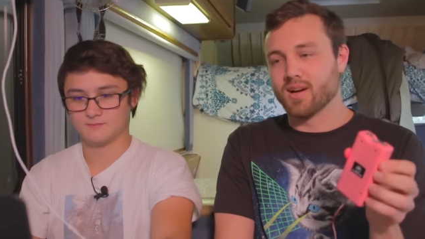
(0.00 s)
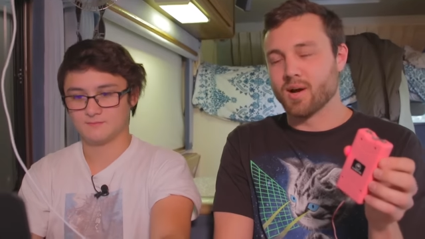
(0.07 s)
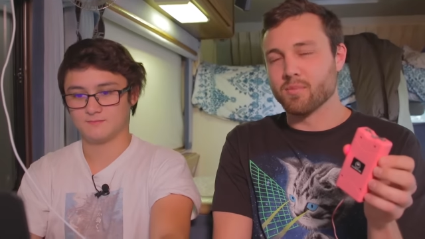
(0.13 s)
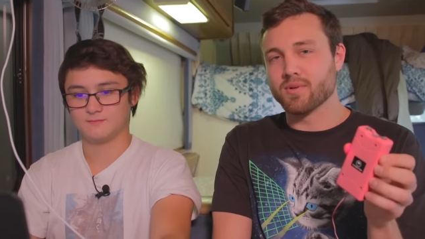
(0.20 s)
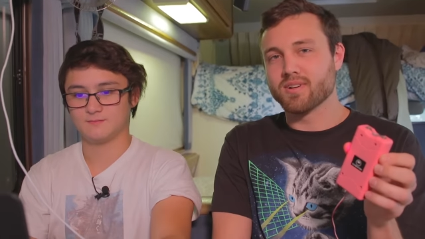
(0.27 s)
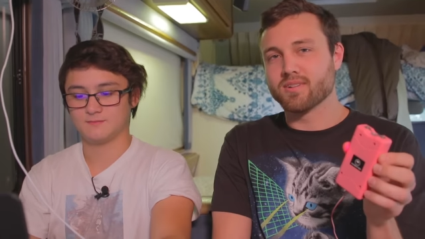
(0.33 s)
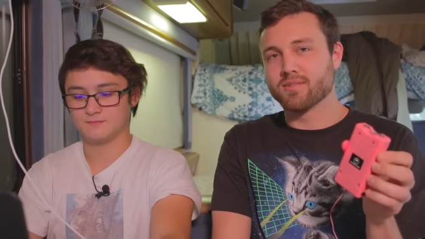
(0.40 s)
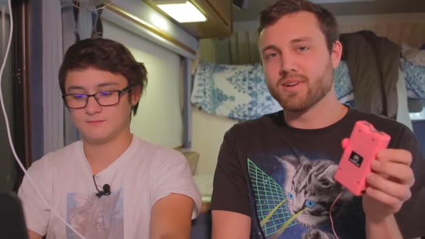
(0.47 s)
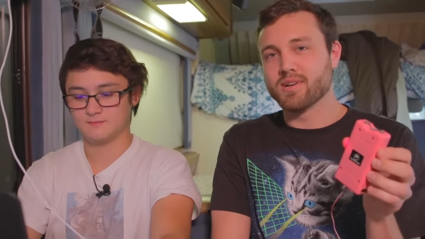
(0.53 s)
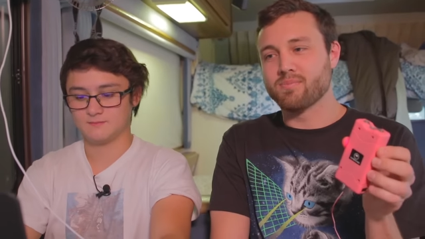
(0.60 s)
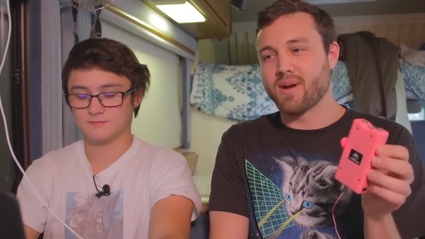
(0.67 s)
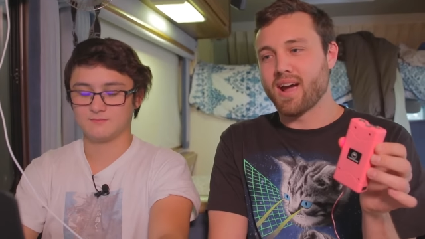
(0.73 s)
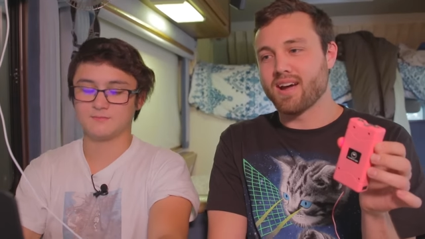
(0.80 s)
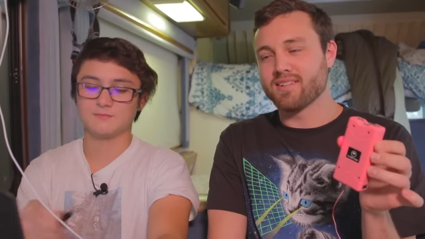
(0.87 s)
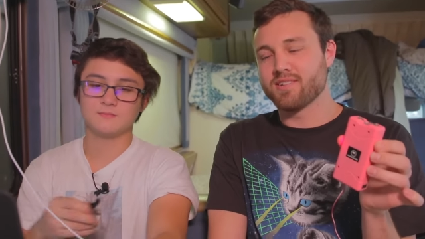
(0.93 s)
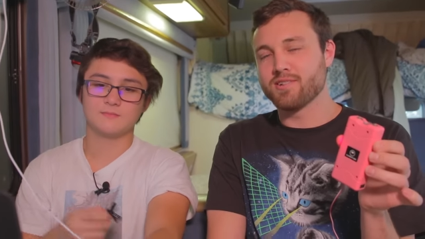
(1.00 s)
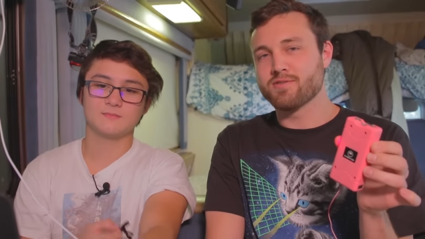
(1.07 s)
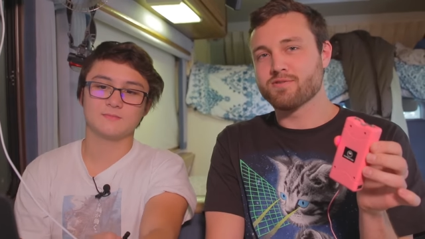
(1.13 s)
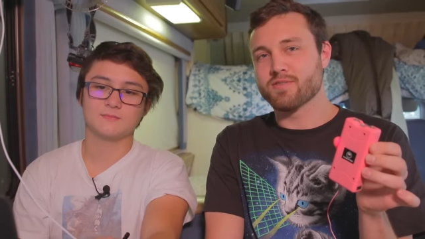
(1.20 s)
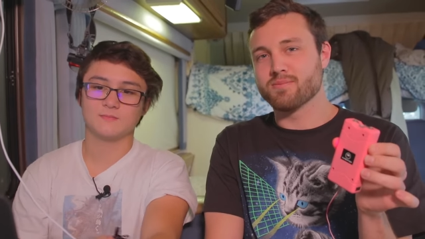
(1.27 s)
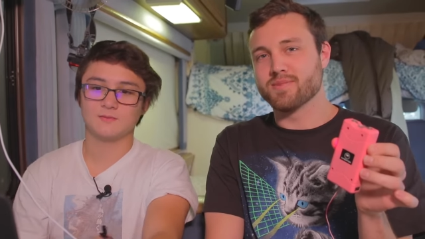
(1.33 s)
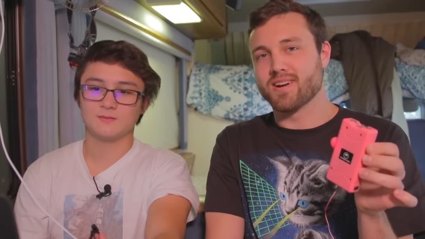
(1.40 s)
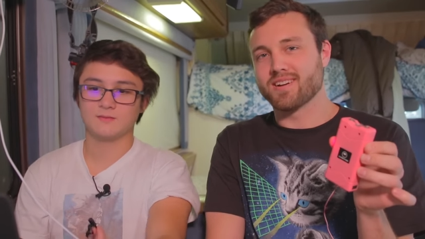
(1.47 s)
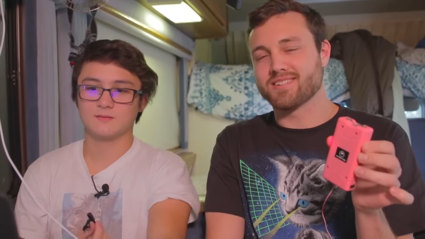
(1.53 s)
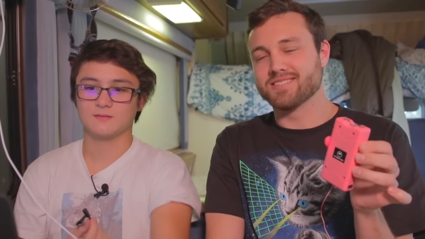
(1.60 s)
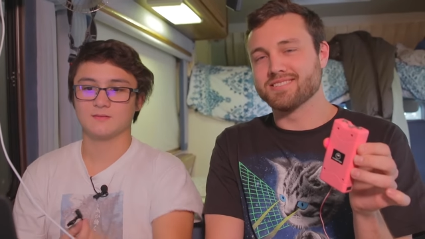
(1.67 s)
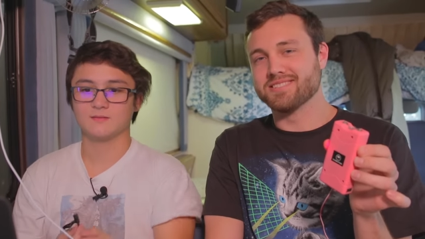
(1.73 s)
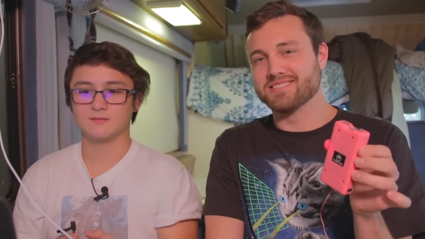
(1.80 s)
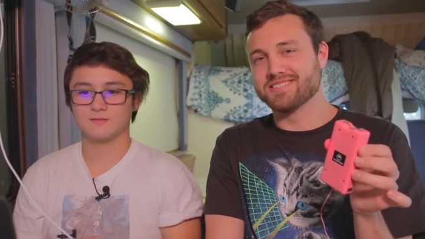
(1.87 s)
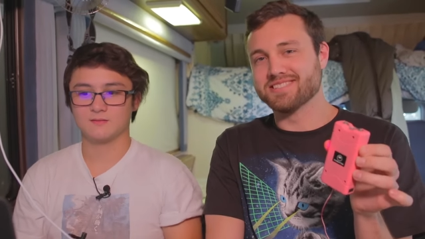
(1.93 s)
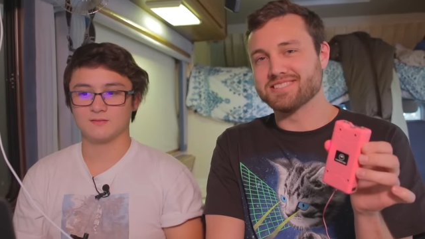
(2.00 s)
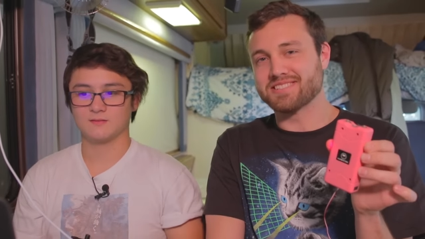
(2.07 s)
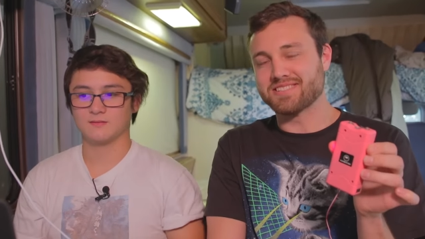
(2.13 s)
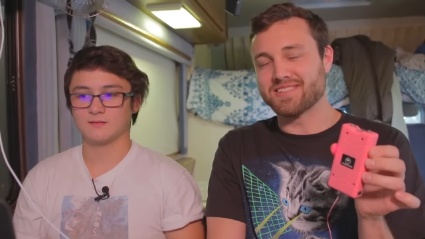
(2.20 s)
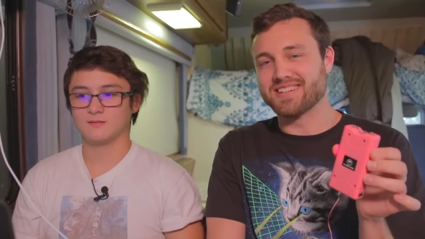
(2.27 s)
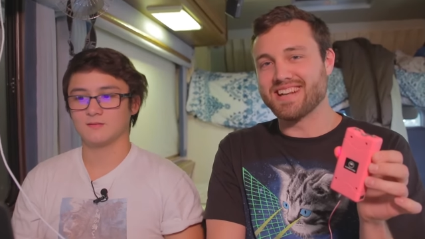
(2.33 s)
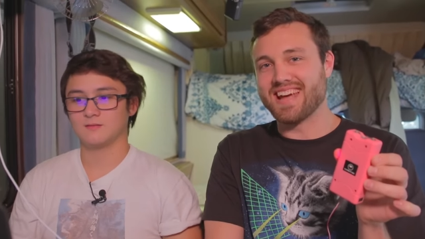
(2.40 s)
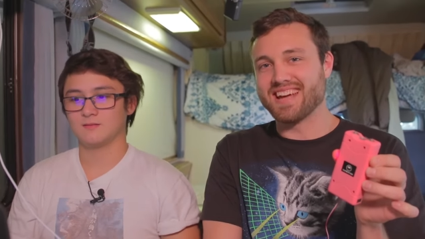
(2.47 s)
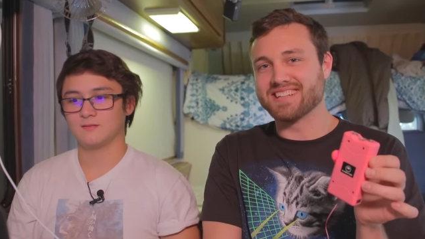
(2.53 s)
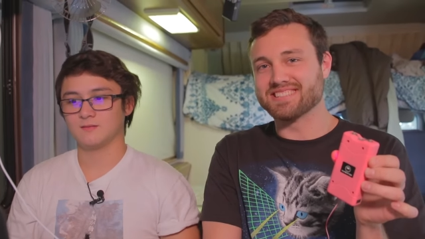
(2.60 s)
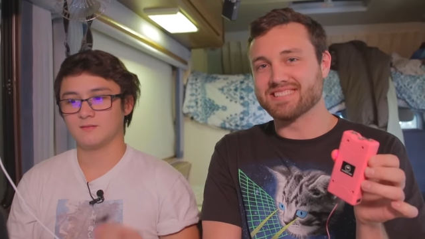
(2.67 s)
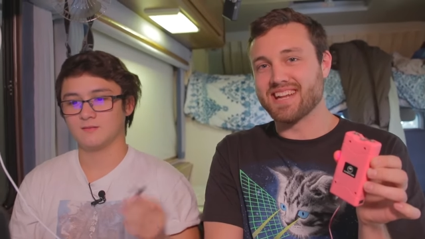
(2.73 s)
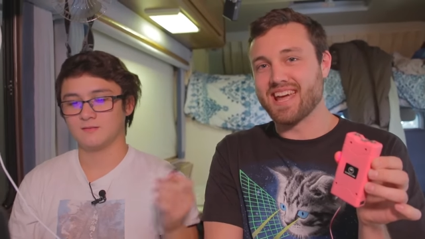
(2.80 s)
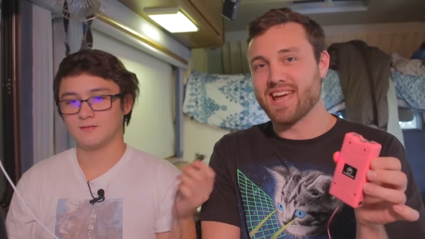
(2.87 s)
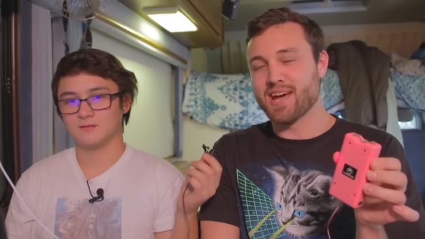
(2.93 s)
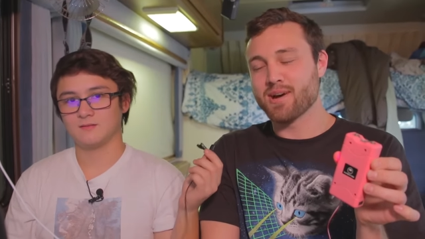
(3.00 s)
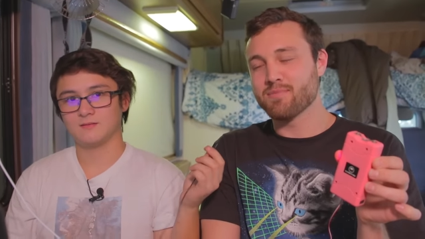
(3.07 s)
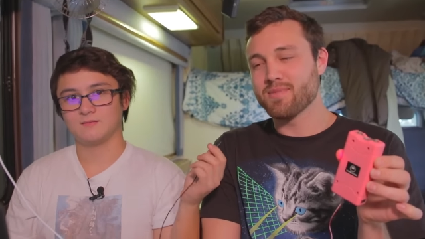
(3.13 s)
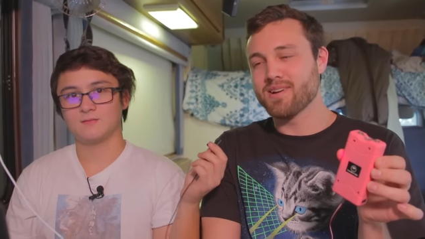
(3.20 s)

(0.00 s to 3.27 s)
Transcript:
Speaker 1: I'm gonna read a passage from Dr. Seuss's Green Eggs and Ham.